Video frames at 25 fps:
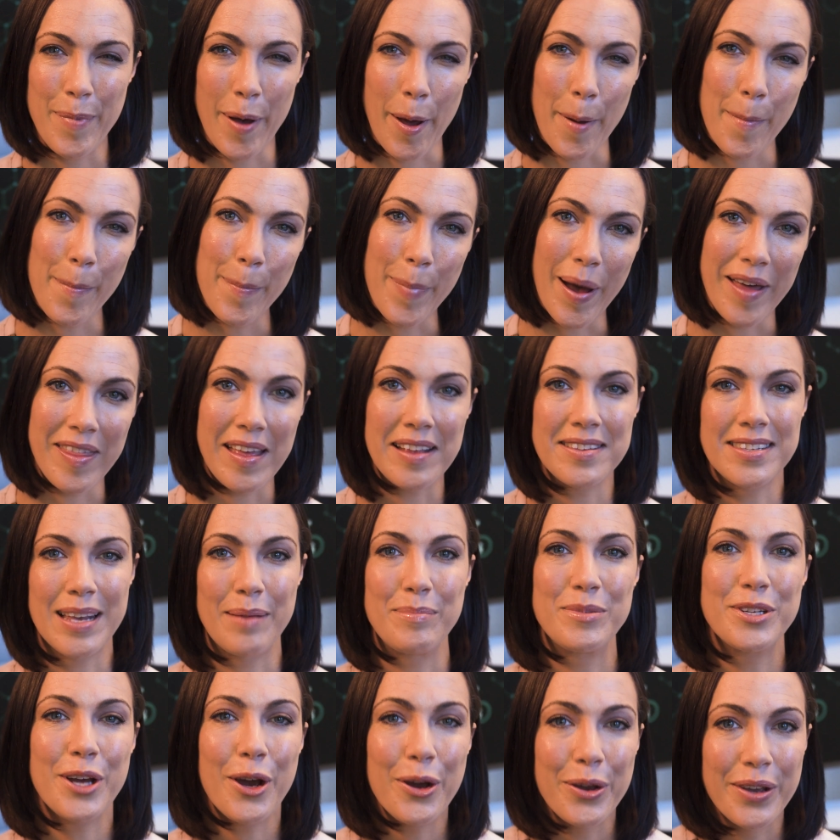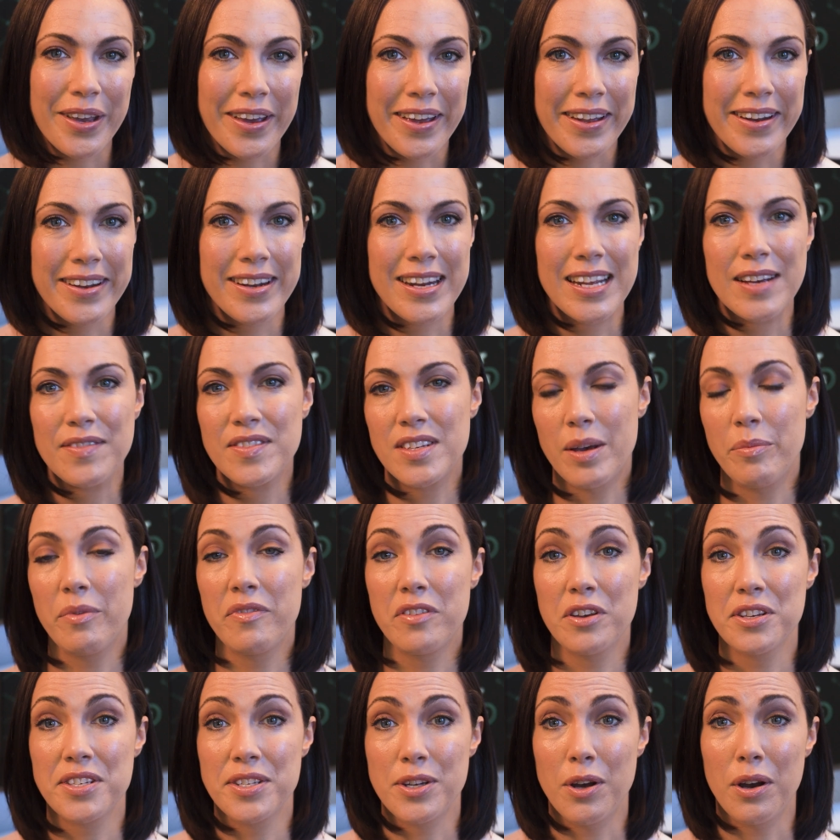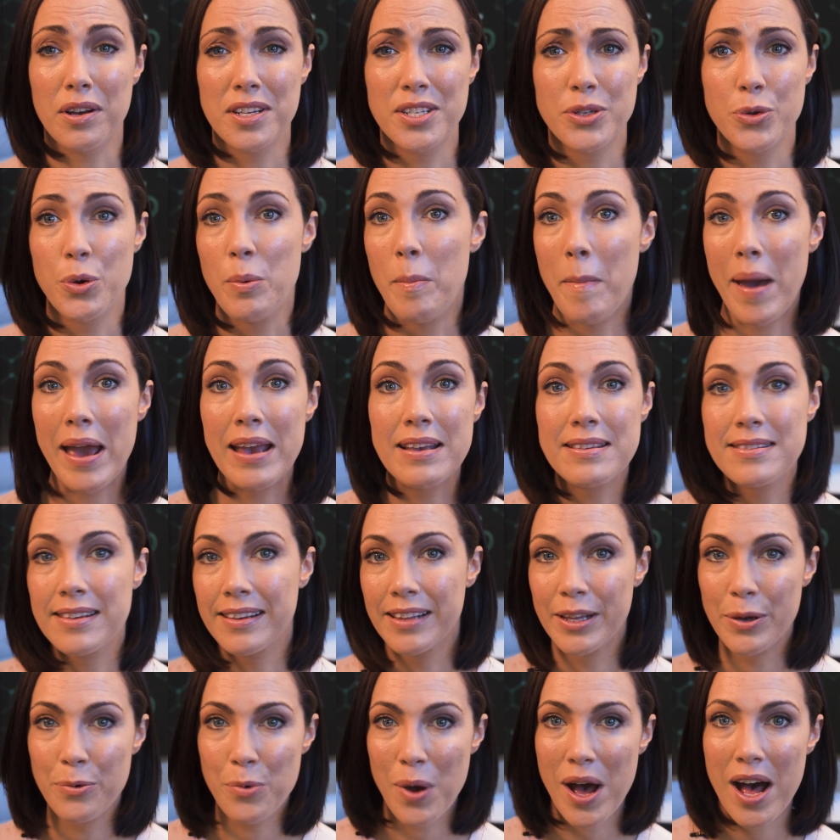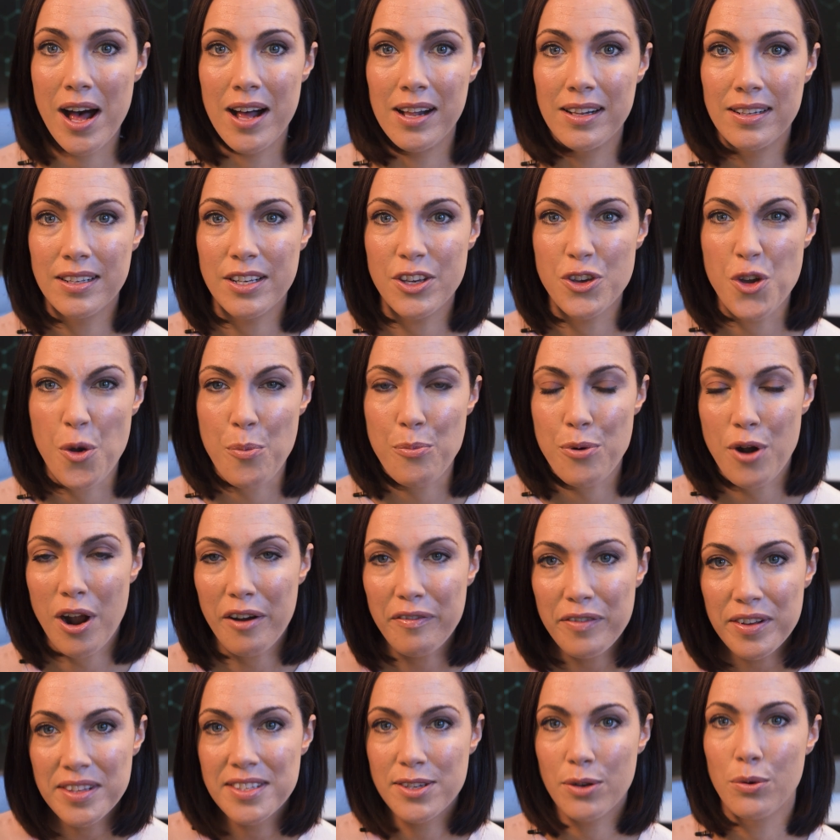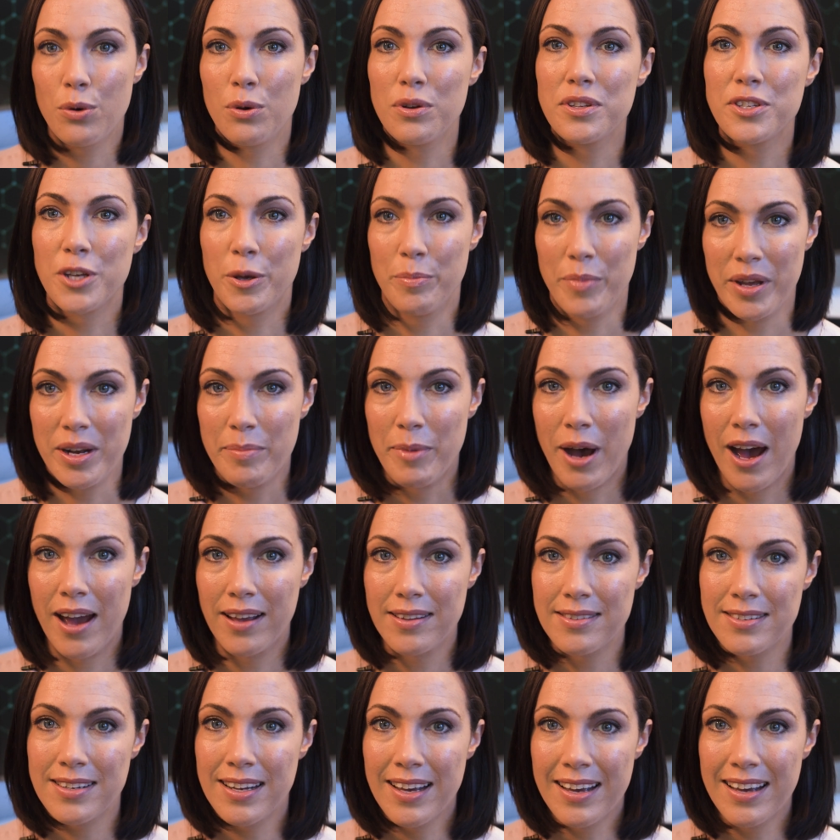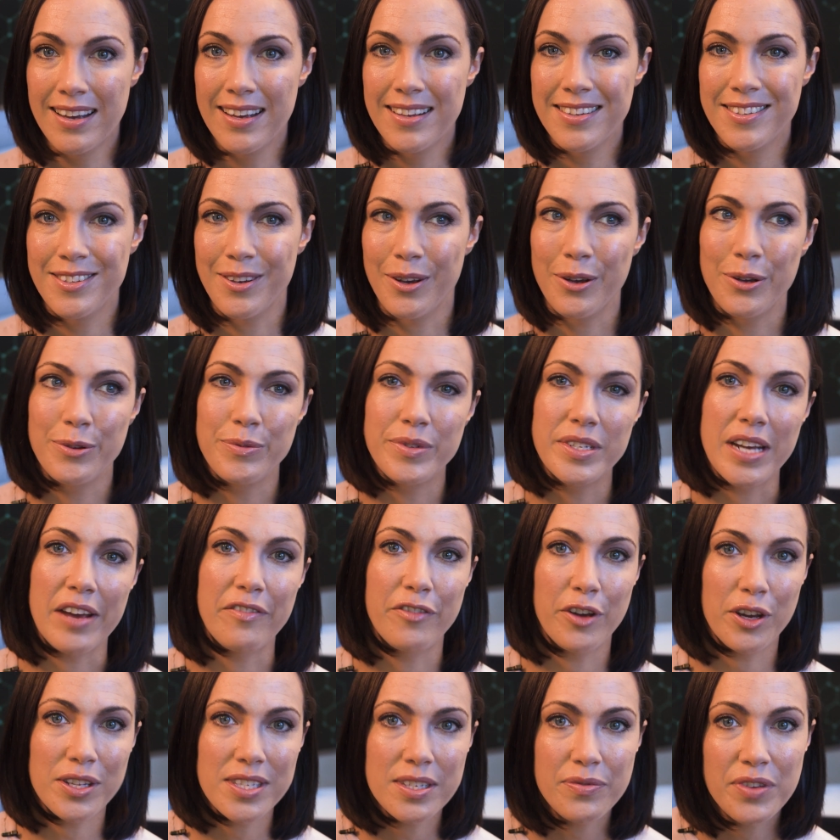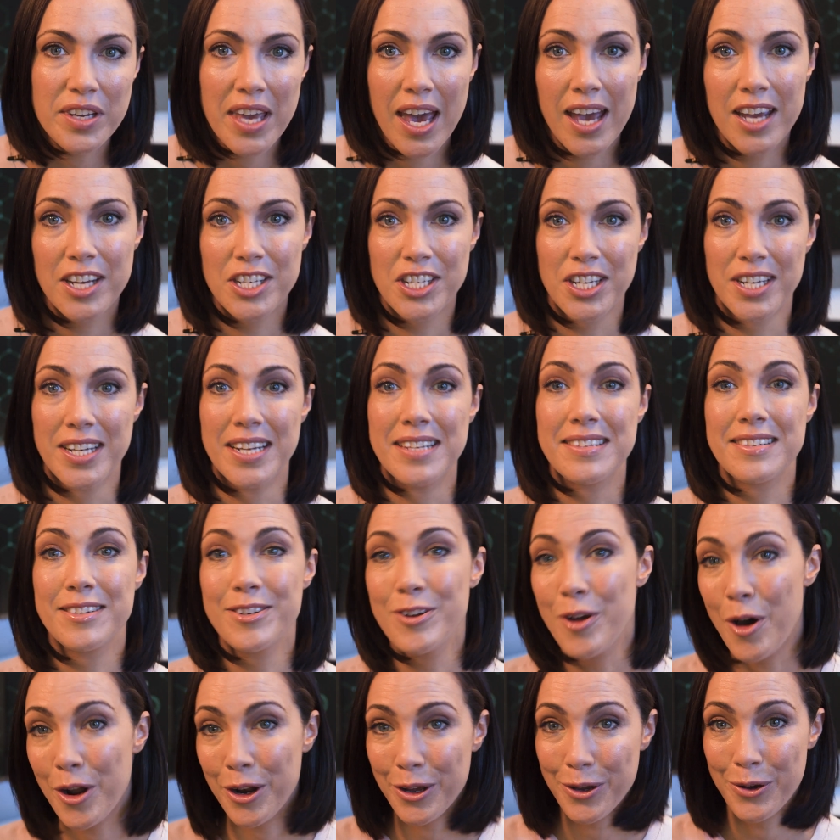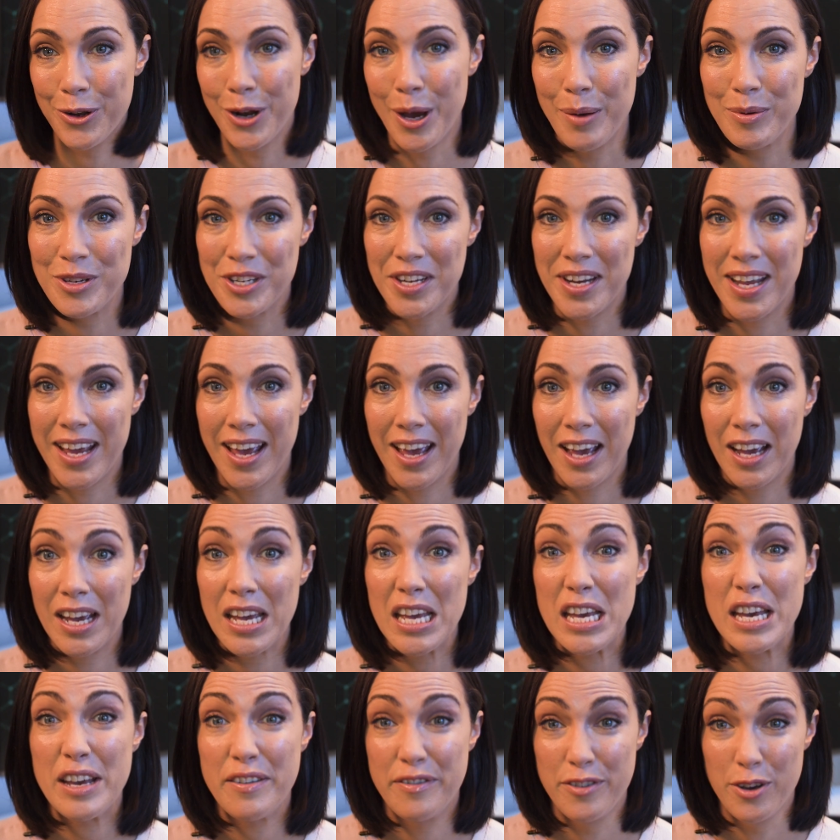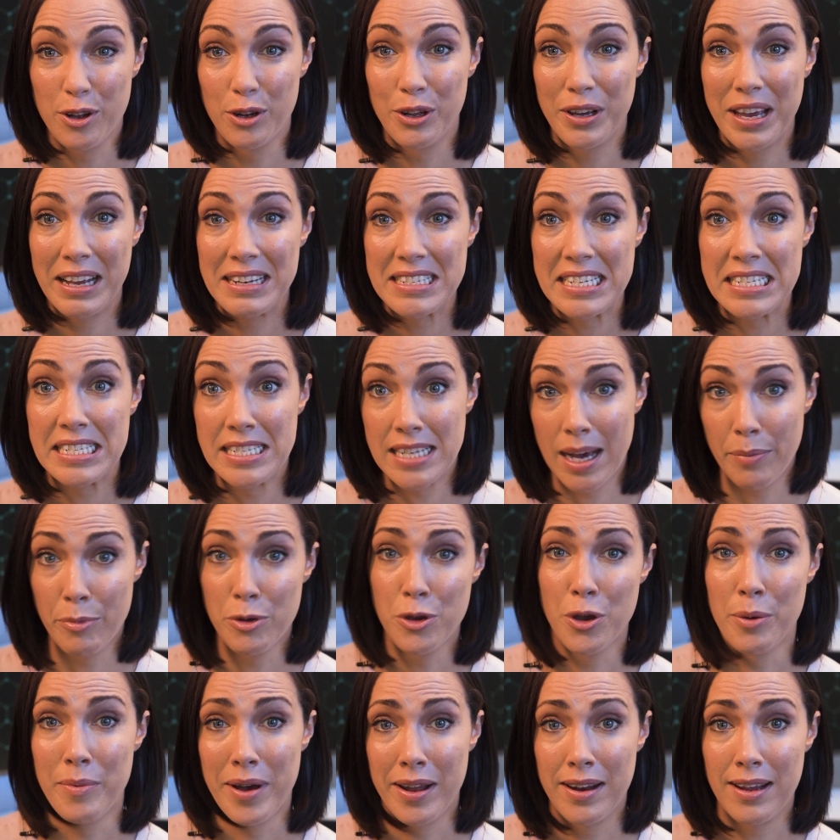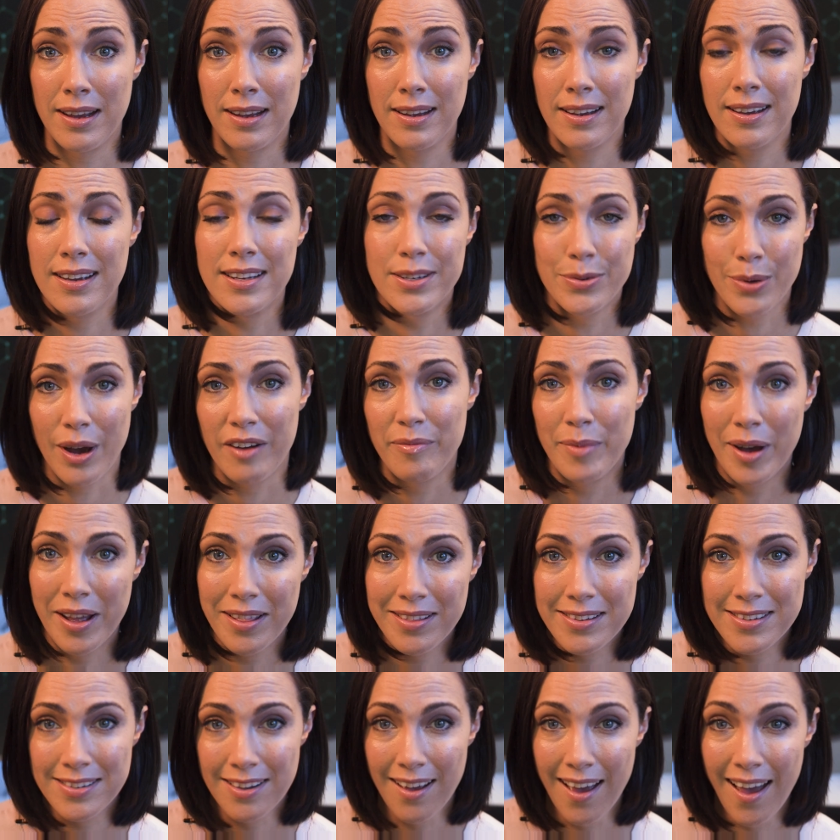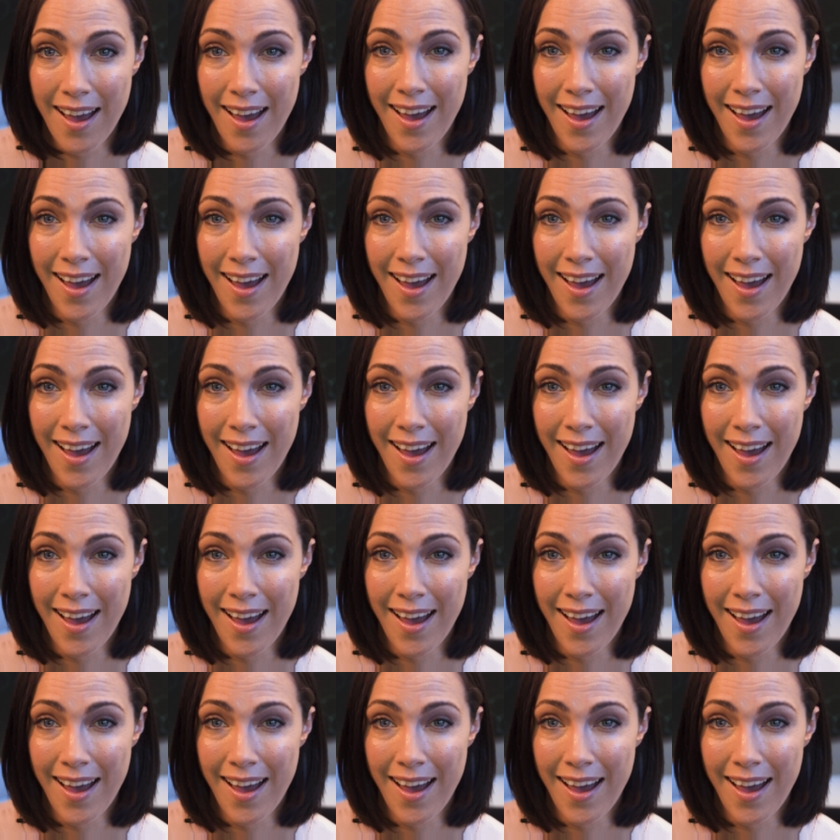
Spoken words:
But by that same token, if some of your stocks do amazingly well, your profits are also minimized. So diversification is not a good option here if you're looking to double your money in 12 months.